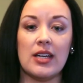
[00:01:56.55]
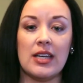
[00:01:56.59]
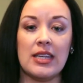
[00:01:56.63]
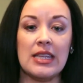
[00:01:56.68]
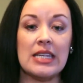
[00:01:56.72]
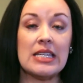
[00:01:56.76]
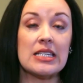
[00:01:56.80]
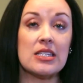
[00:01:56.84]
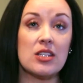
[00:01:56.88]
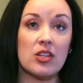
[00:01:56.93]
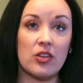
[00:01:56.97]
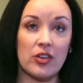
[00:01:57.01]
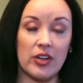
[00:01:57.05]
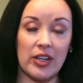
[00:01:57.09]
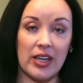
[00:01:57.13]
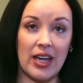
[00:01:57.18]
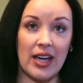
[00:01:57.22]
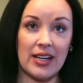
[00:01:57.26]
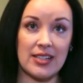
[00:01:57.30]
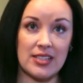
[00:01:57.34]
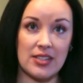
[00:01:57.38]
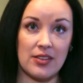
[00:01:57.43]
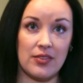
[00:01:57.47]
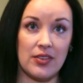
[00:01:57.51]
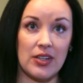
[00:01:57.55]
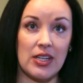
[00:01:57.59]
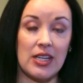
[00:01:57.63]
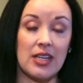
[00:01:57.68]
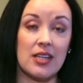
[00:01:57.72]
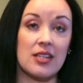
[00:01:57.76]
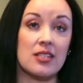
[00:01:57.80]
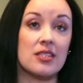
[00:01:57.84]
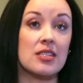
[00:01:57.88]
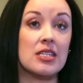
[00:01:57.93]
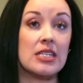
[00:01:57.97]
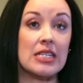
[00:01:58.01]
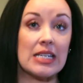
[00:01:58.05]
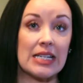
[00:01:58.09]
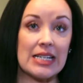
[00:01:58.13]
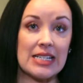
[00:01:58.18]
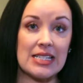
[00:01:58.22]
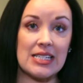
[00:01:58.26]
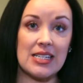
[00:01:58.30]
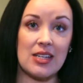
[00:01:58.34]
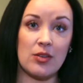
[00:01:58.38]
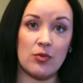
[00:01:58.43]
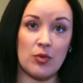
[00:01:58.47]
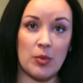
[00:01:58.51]
in this learning activity is
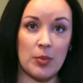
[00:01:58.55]
nicotine